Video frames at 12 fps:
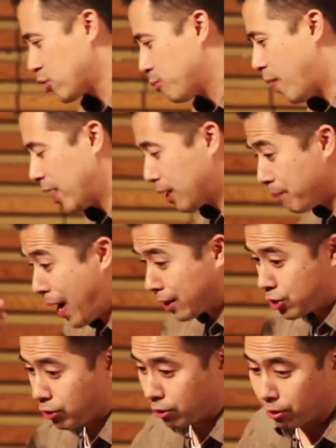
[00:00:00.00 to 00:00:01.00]
responding
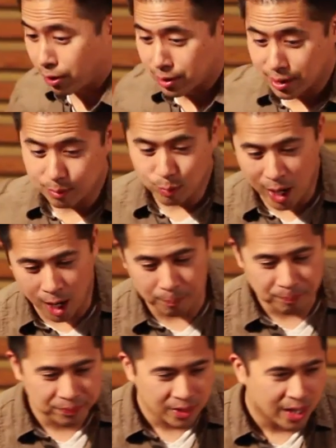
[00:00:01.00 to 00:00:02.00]
back to her and said,
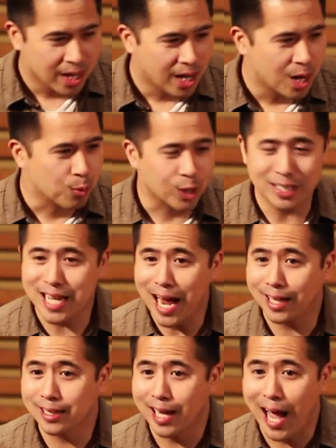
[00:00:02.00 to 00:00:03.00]
well, we're a
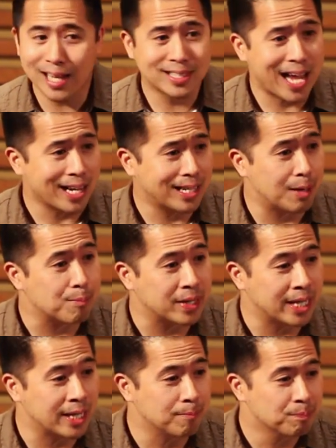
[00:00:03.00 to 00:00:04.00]
tech, ed tech
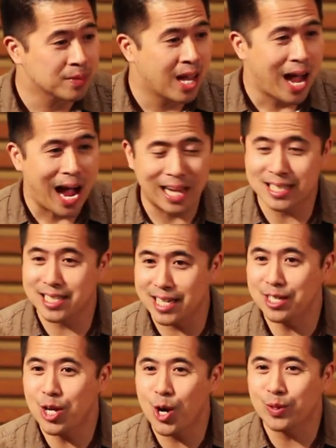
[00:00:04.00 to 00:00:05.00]
company. I
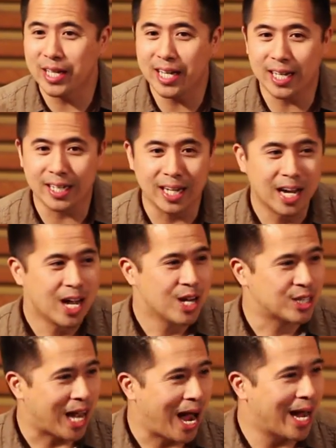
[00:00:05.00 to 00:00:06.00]
see no need
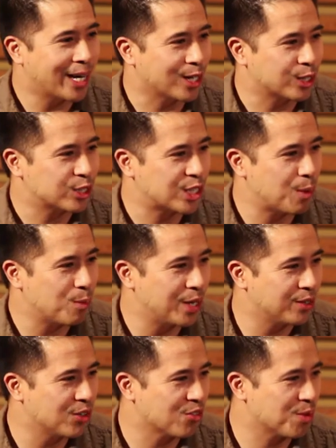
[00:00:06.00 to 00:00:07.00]
to hire
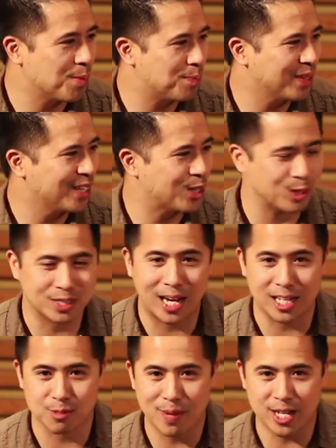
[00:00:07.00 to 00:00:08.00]
someone from a political
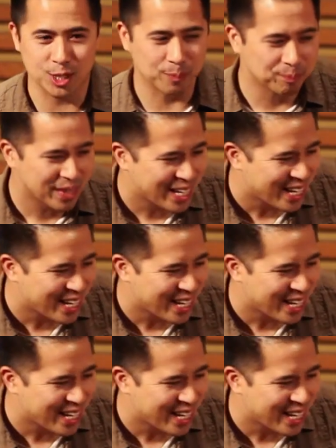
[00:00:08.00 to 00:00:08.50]
science major.